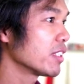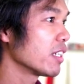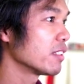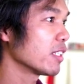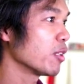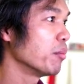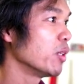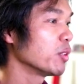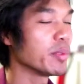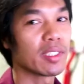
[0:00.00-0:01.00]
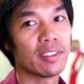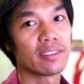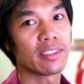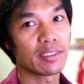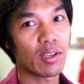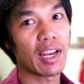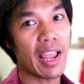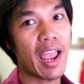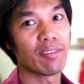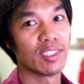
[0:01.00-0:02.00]
shares at the most because that's all I
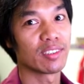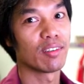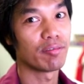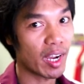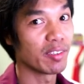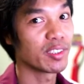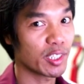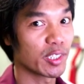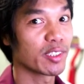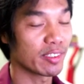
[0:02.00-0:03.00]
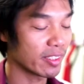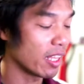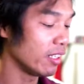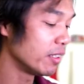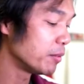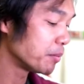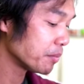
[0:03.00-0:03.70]
have is five shares to sell.